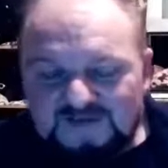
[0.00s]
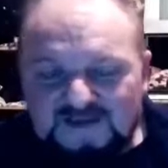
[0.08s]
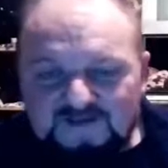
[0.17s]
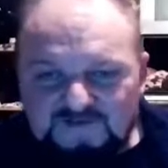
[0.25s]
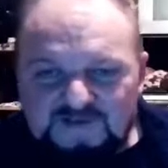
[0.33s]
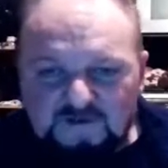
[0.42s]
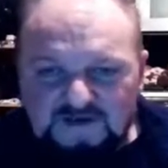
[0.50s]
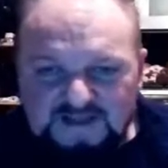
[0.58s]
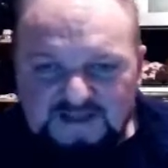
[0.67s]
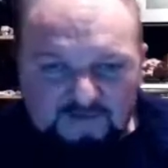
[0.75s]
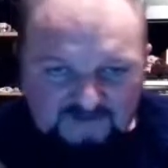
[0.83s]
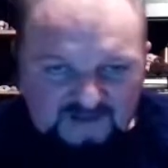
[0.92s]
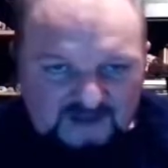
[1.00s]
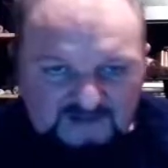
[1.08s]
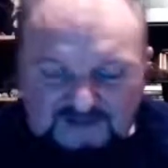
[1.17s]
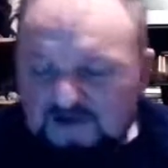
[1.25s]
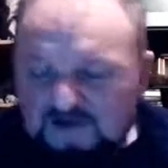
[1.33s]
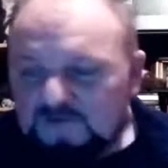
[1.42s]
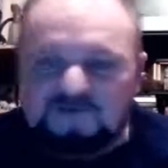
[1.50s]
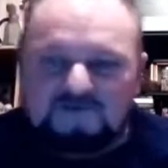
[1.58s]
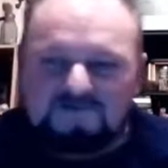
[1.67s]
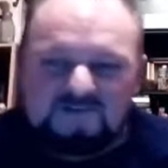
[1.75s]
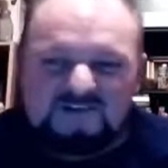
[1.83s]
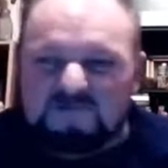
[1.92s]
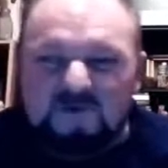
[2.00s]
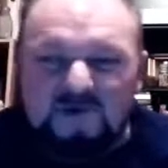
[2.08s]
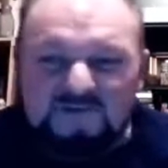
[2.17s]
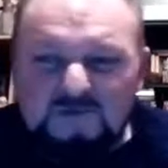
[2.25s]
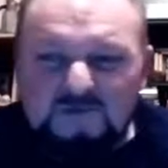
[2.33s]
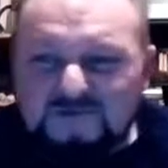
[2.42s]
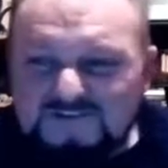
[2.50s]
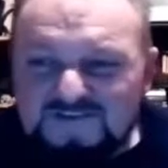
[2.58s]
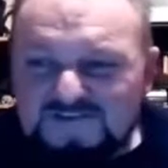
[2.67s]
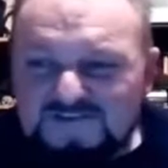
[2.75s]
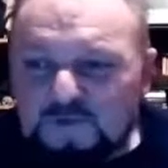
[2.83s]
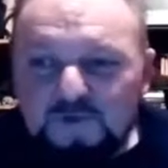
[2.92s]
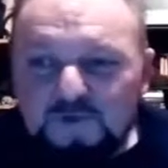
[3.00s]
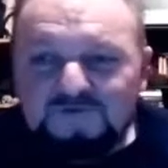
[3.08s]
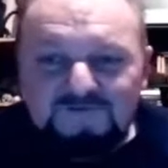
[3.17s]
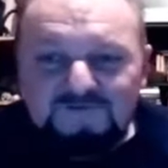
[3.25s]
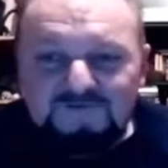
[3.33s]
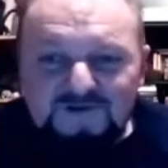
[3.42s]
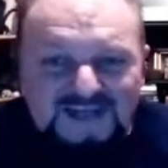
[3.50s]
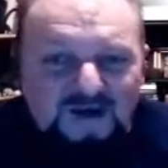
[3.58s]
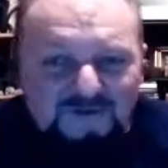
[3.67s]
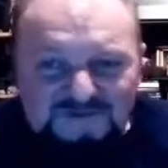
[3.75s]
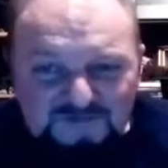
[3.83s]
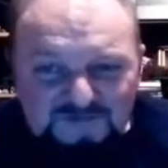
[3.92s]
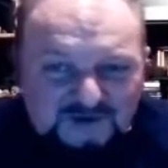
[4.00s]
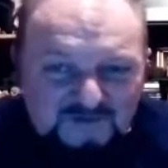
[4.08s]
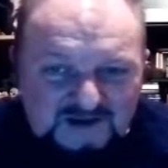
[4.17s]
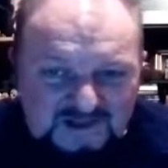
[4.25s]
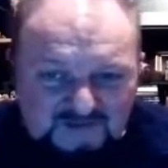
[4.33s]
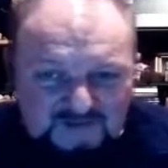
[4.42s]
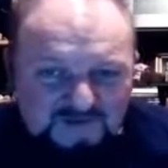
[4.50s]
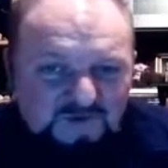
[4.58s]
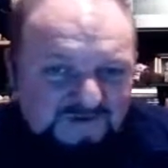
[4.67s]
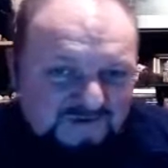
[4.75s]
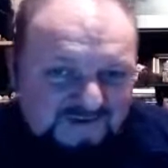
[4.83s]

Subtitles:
Yeah. They're trying to get rid of that now, which is impossible. It's world renowned as being one of the most haunted.